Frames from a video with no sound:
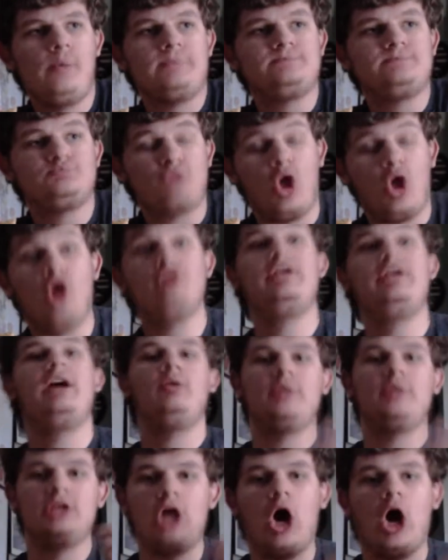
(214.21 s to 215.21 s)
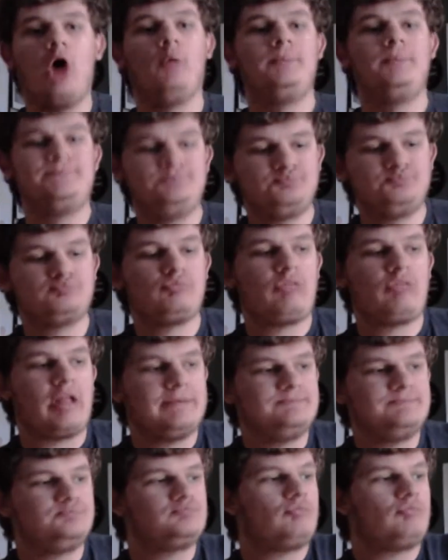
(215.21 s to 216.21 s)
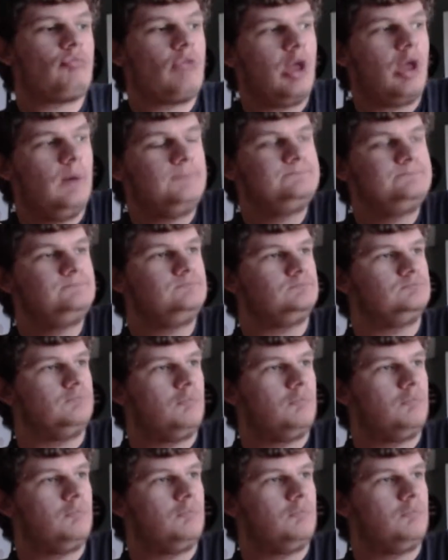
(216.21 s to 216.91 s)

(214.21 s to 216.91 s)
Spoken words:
Oh, there we go. Mmm.